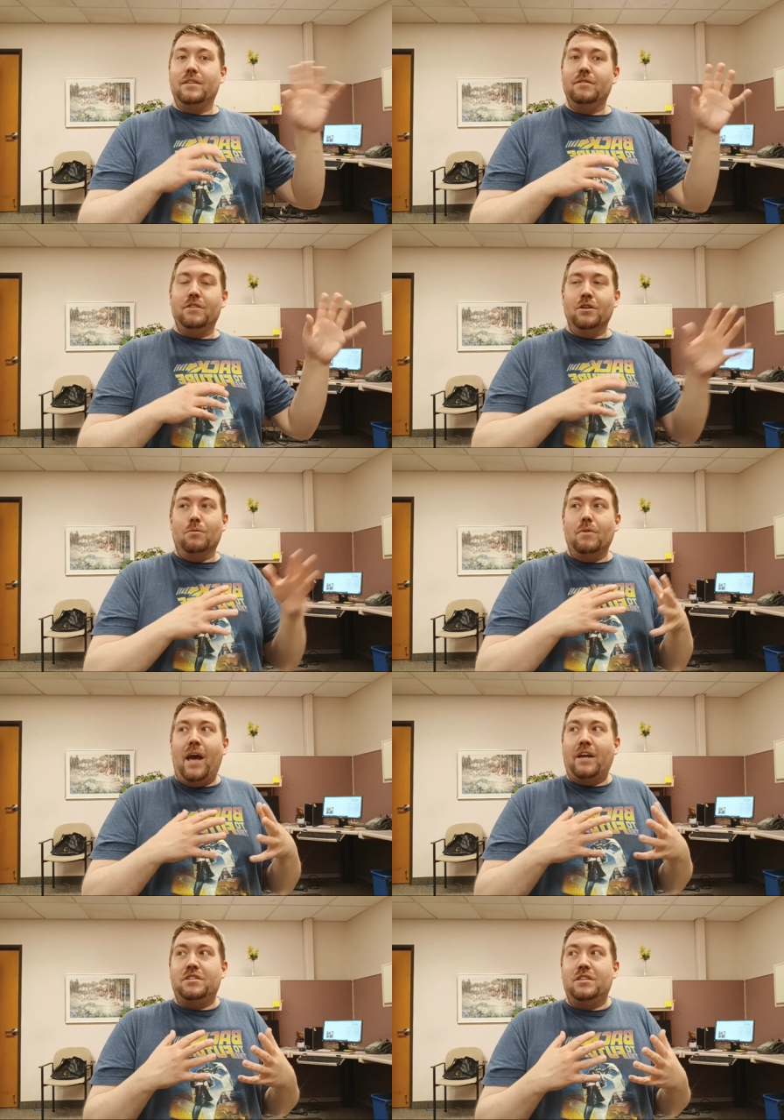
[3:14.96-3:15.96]
you know
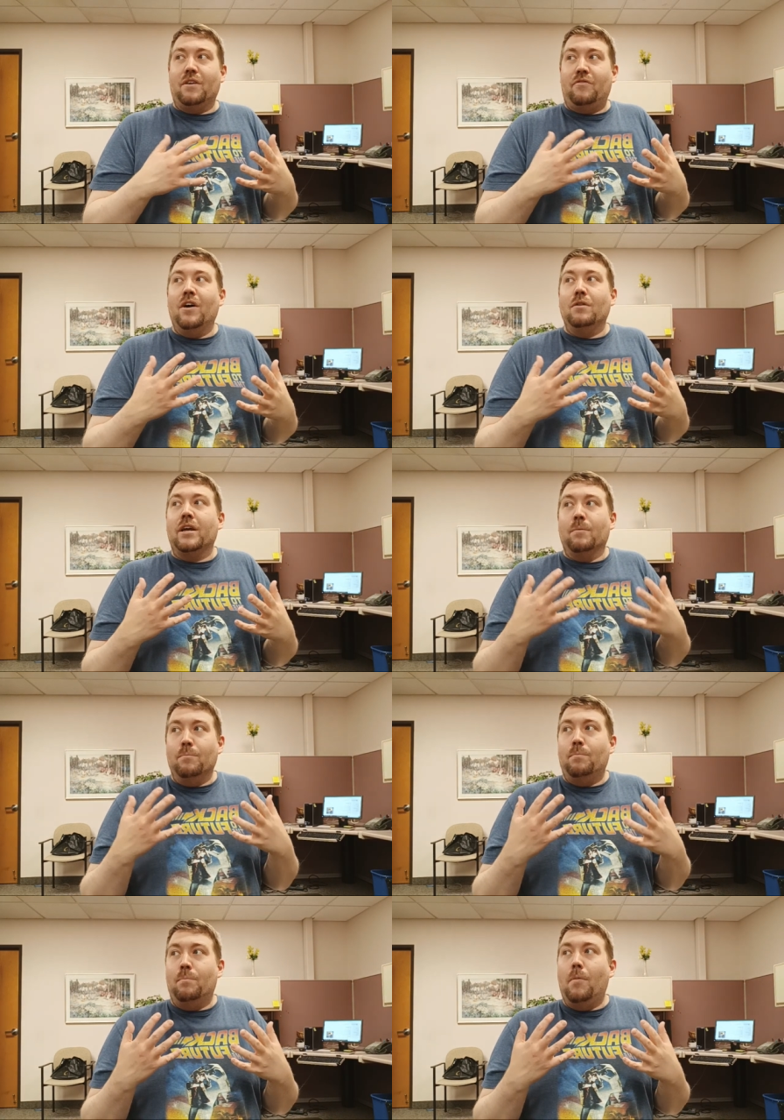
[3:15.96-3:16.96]
actually it felt like a
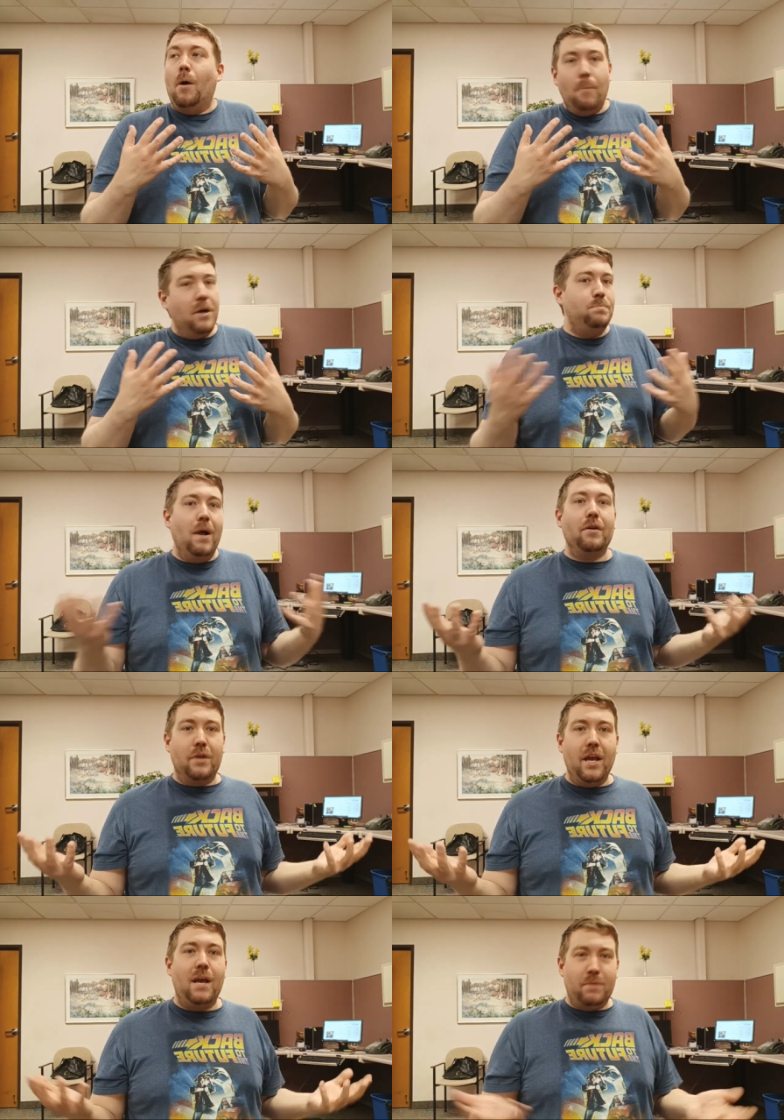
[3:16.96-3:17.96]
a much better
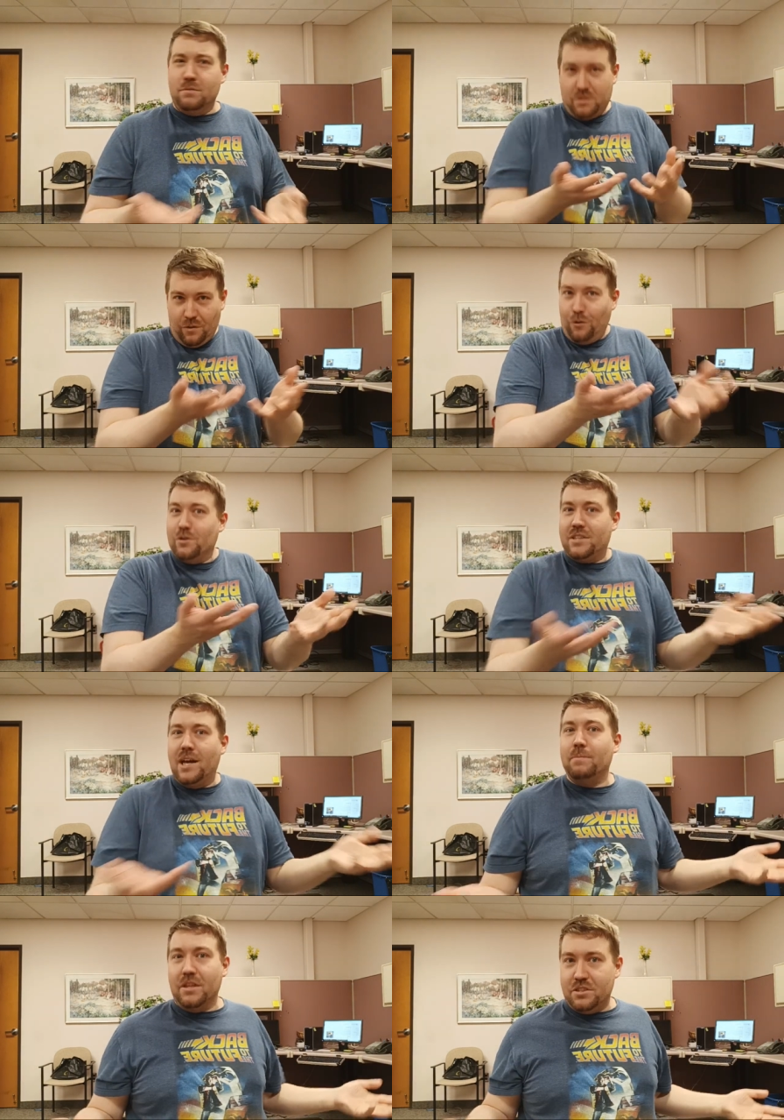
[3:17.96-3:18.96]
game. This was the first time
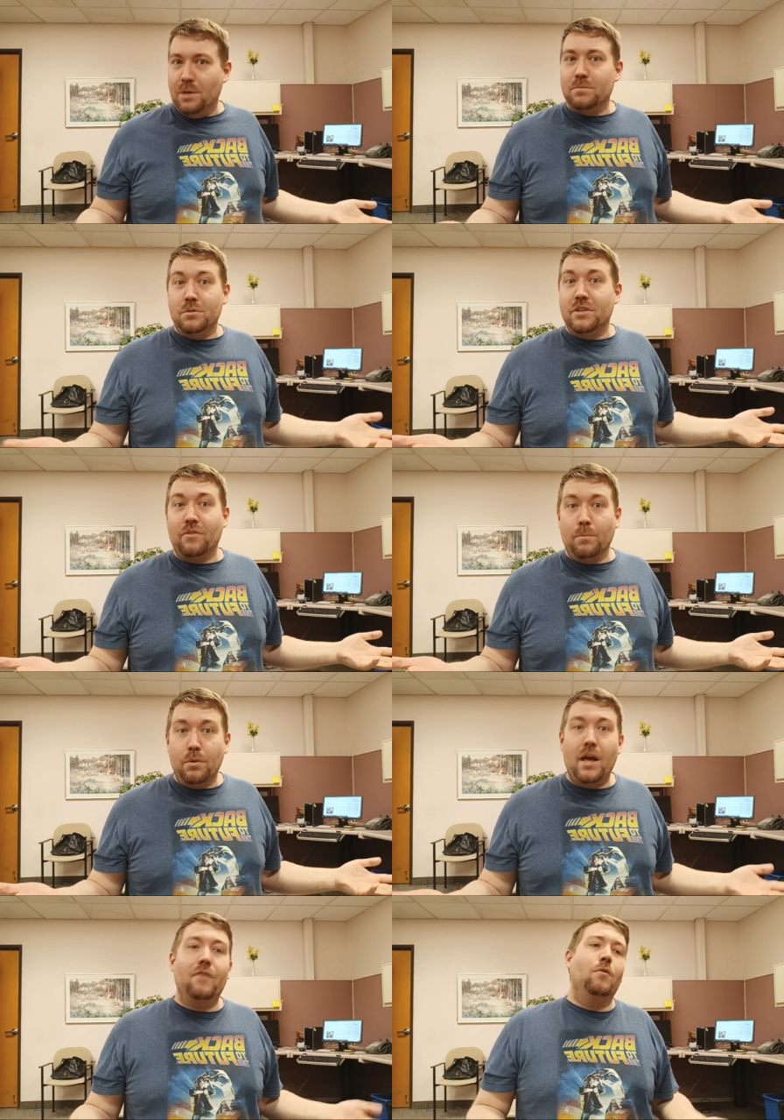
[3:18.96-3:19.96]
they jumped to a different
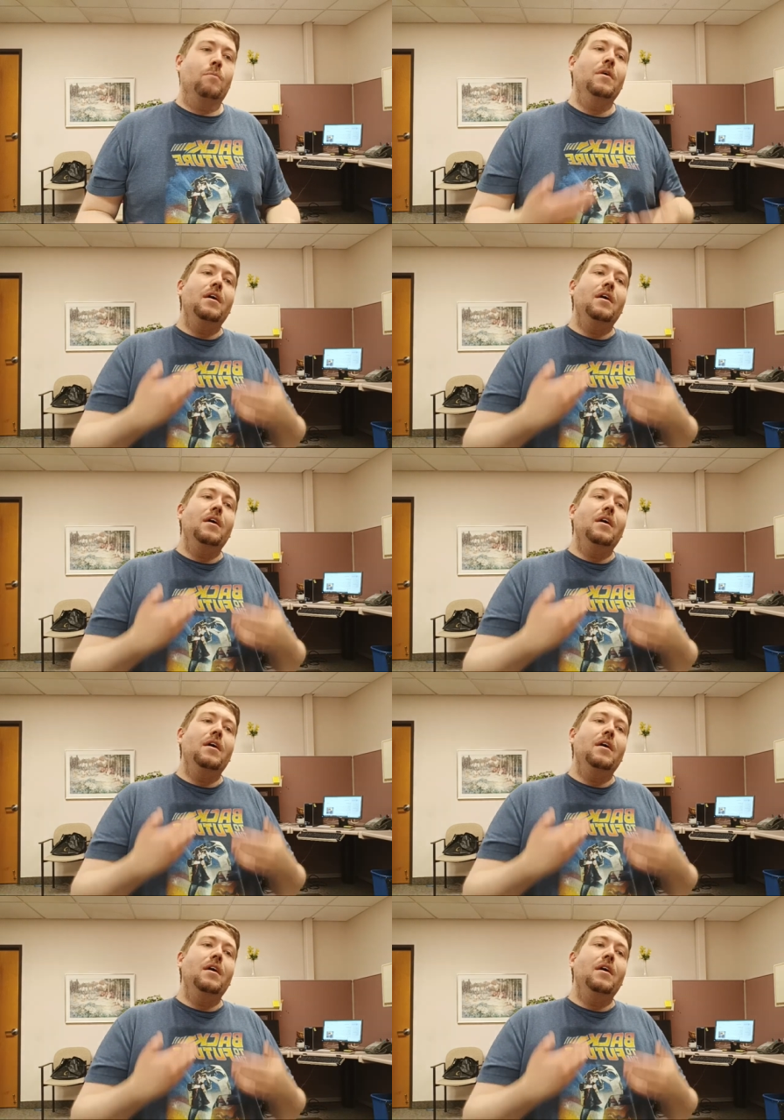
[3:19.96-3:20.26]
platform.